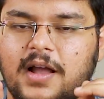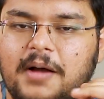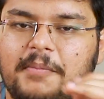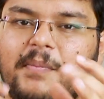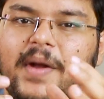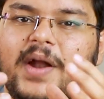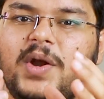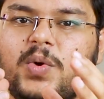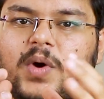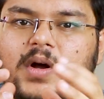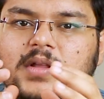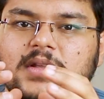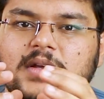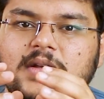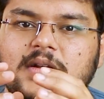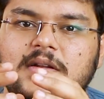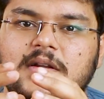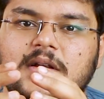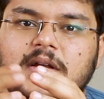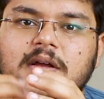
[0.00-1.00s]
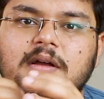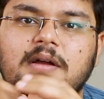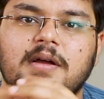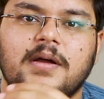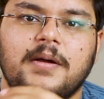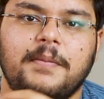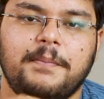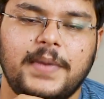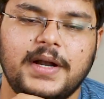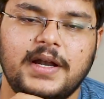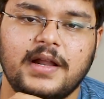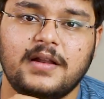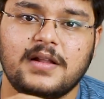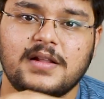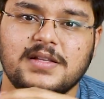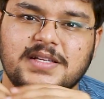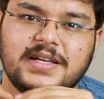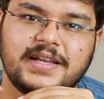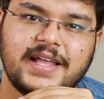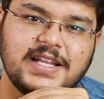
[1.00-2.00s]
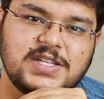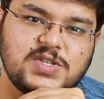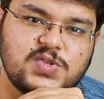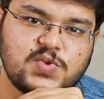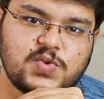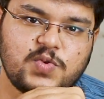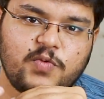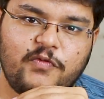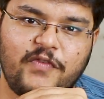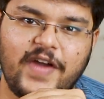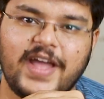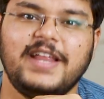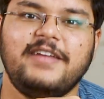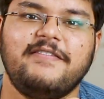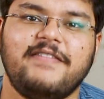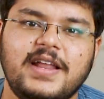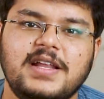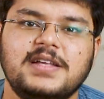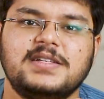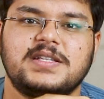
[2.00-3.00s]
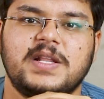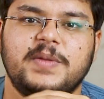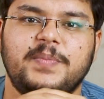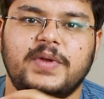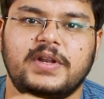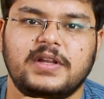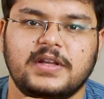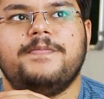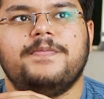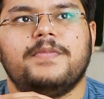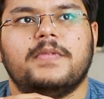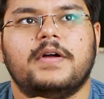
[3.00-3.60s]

compared to other materials, it gets very, very slippery.